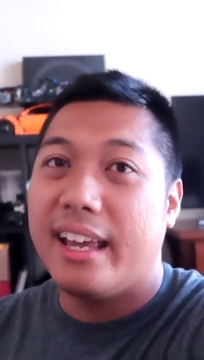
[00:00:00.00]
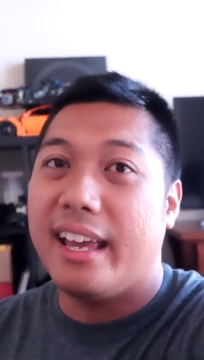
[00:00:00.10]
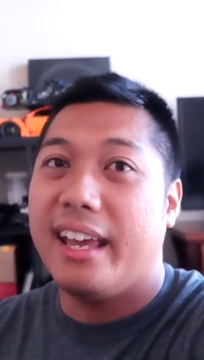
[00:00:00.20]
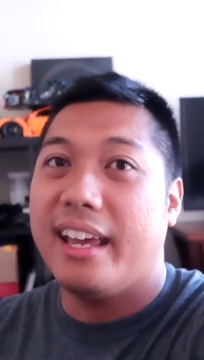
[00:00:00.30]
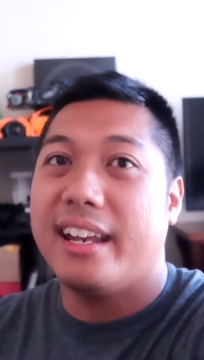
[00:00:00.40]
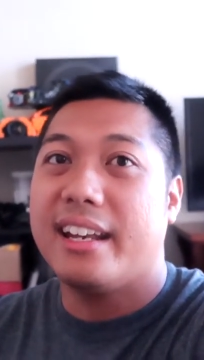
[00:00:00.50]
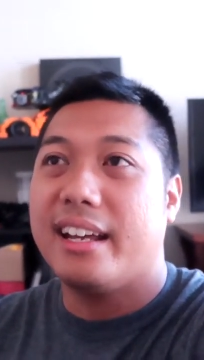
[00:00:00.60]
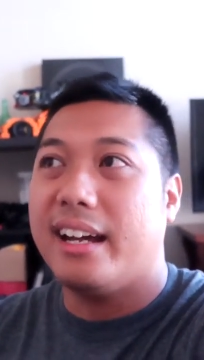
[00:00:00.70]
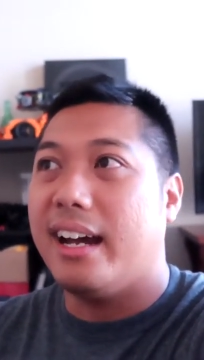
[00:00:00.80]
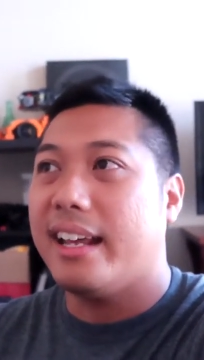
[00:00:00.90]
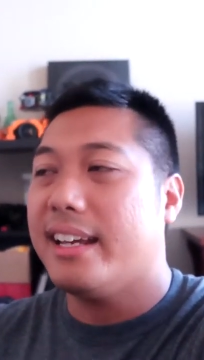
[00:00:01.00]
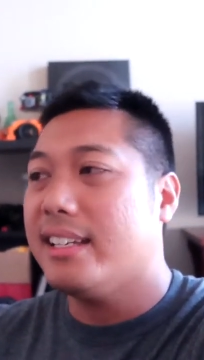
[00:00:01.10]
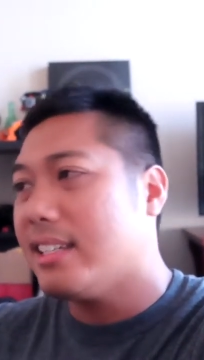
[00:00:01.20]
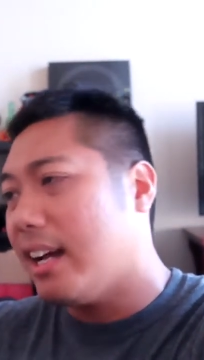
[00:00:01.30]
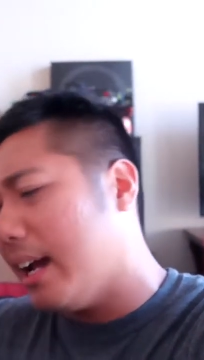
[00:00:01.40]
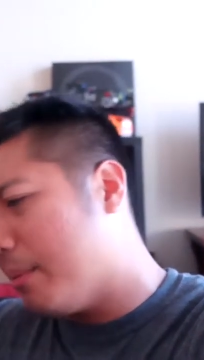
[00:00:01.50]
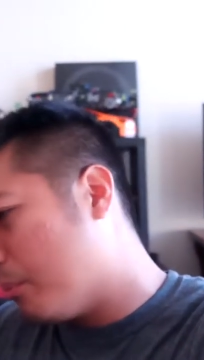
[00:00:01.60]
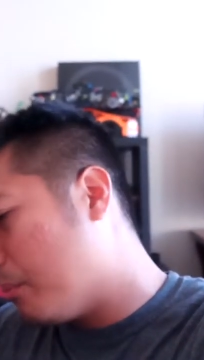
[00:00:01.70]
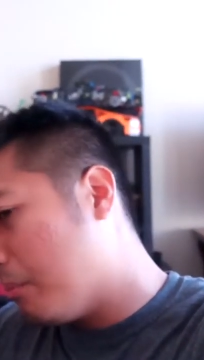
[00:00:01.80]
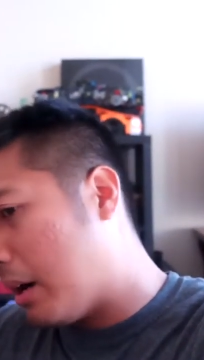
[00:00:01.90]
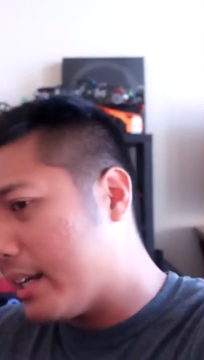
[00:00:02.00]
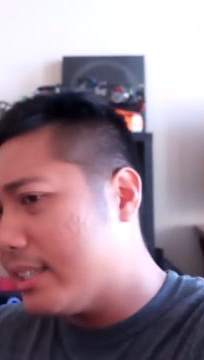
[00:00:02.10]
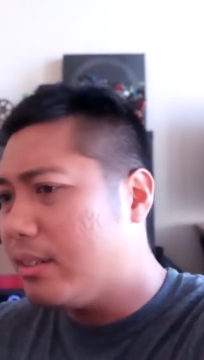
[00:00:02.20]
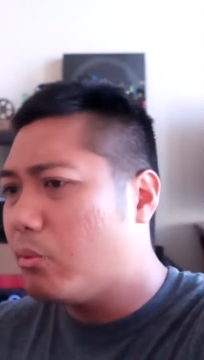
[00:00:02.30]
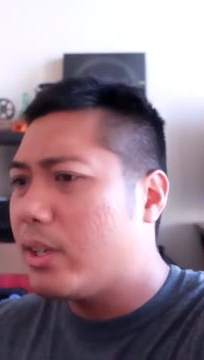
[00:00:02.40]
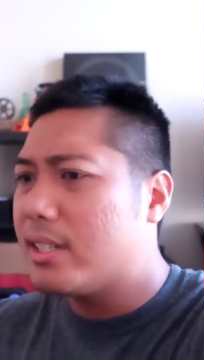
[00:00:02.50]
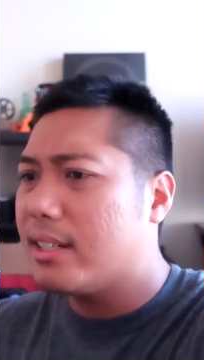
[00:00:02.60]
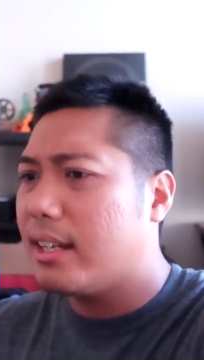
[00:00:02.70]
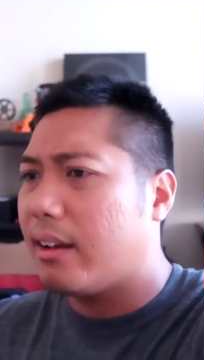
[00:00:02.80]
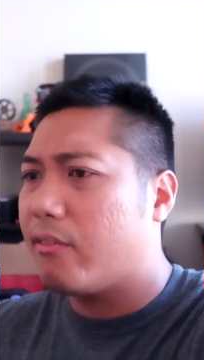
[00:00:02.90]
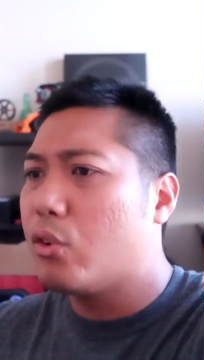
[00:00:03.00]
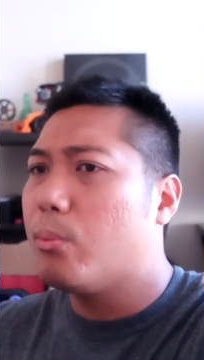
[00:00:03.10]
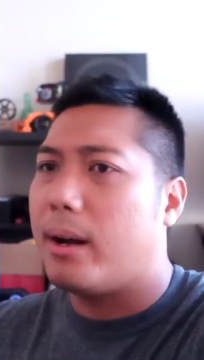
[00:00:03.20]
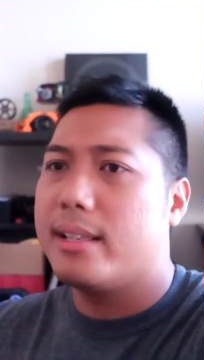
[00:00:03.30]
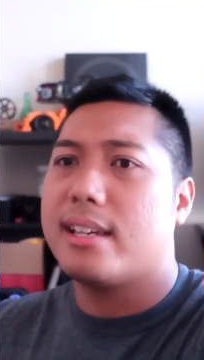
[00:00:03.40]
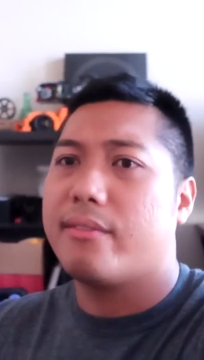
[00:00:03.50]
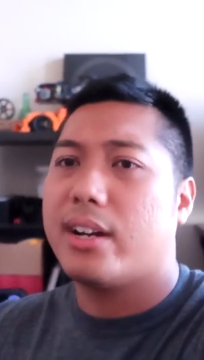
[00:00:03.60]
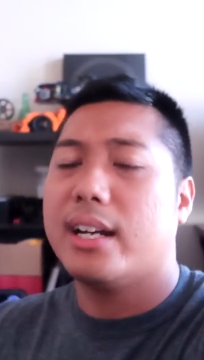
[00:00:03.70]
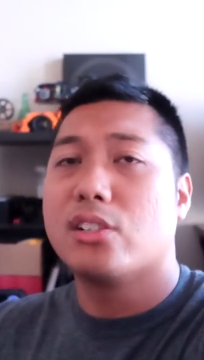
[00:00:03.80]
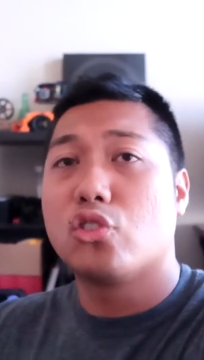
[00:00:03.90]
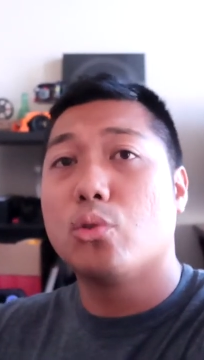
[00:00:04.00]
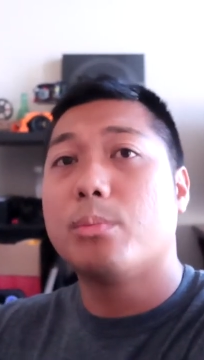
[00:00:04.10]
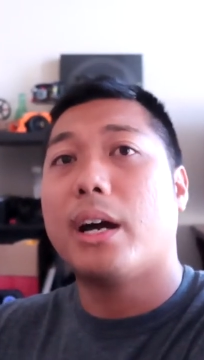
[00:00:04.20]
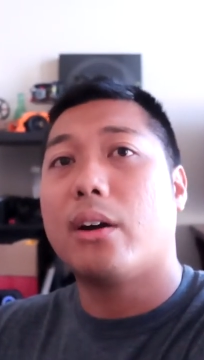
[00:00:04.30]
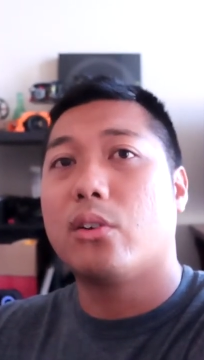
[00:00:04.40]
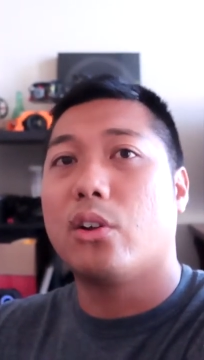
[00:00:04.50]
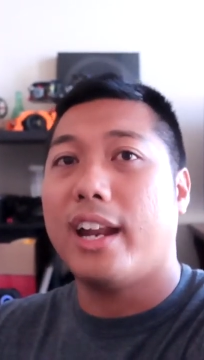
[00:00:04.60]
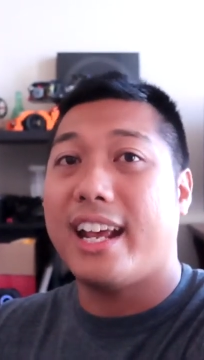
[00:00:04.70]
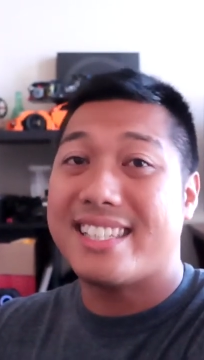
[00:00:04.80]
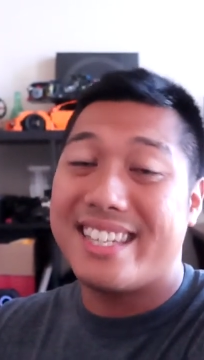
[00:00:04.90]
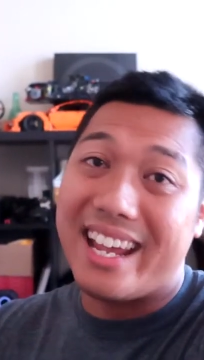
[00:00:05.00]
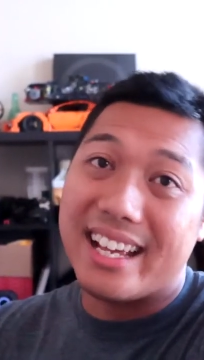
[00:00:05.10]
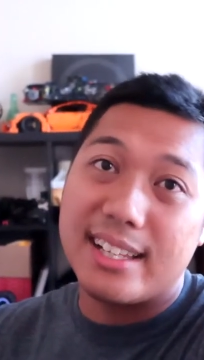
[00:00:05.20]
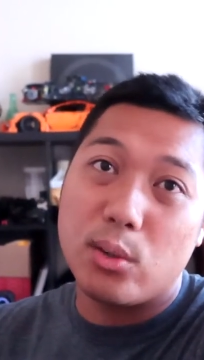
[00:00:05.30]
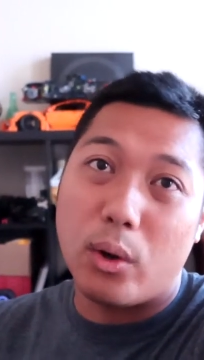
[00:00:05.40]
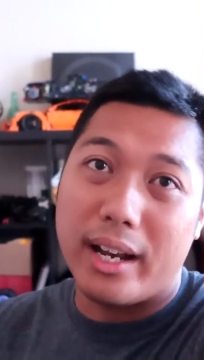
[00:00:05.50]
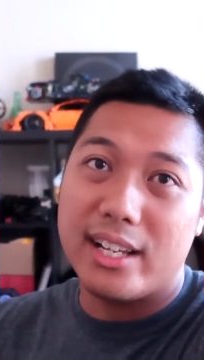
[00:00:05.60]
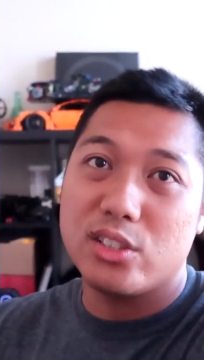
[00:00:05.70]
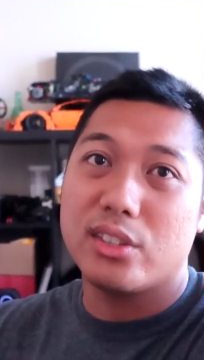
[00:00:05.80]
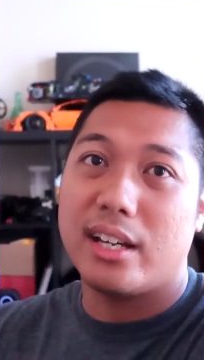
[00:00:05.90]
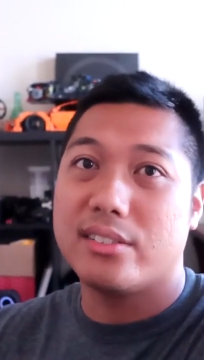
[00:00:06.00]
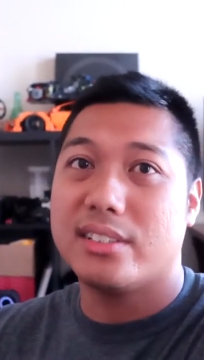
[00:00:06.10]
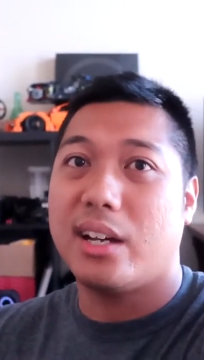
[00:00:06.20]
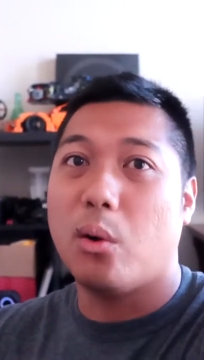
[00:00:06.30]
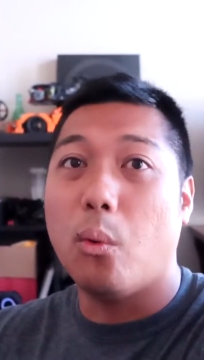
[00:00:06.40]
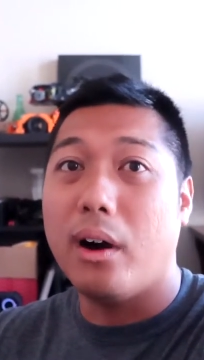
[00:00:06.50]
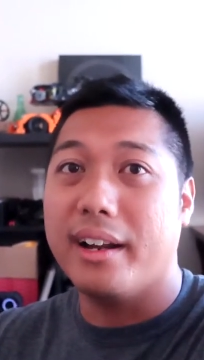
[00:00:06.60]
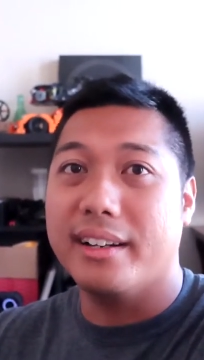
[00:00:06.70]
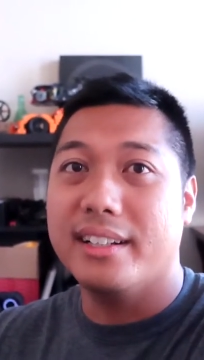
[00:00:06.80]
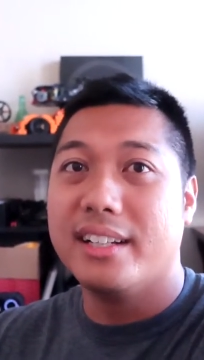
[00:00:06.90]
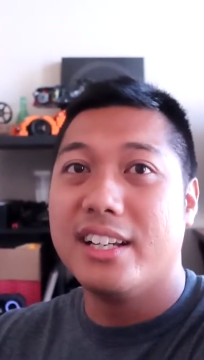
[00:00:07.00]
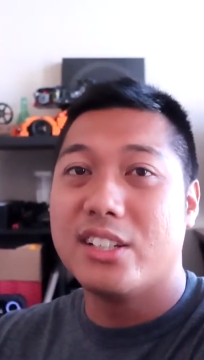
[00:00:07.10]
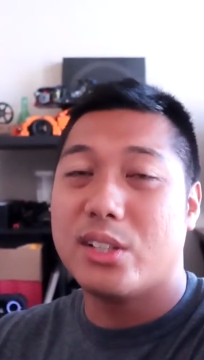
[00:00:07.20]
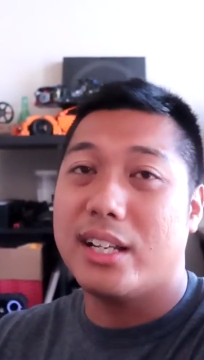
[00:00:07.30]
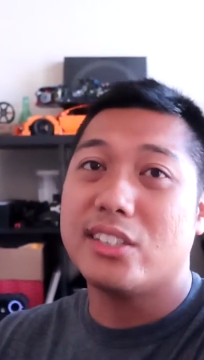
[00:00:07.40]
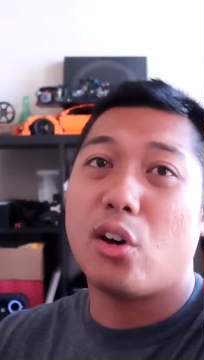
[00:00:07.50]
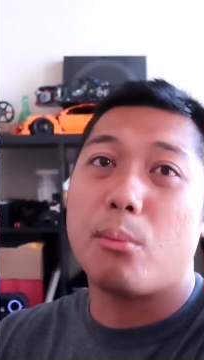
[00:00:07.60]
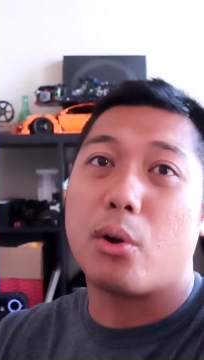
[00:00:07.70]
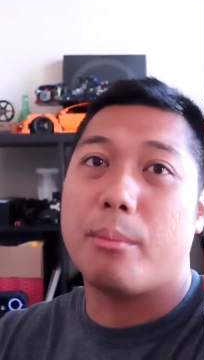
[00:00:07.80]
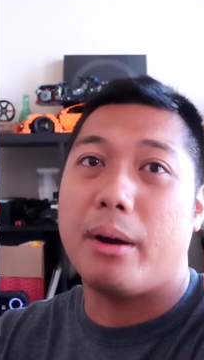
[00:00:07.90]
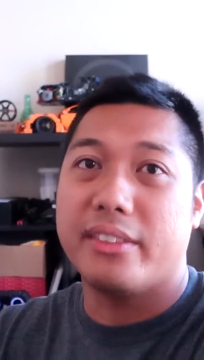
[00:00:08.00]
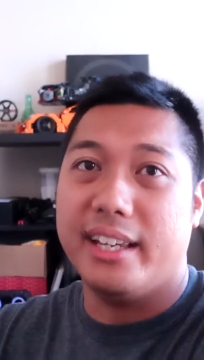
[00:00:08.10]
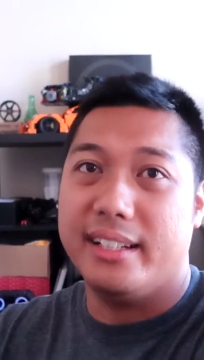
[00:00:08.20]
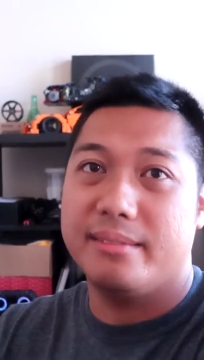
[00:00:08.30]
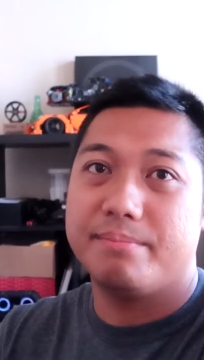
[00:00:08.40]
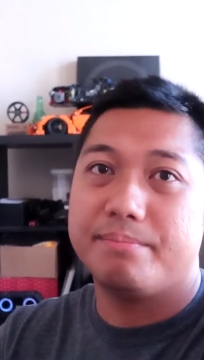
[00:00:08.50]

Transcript: And I guess I'm... I guess in recent like few months, I've kind of zoomed down on exactly what S two thousand I want. So let's talk more about that.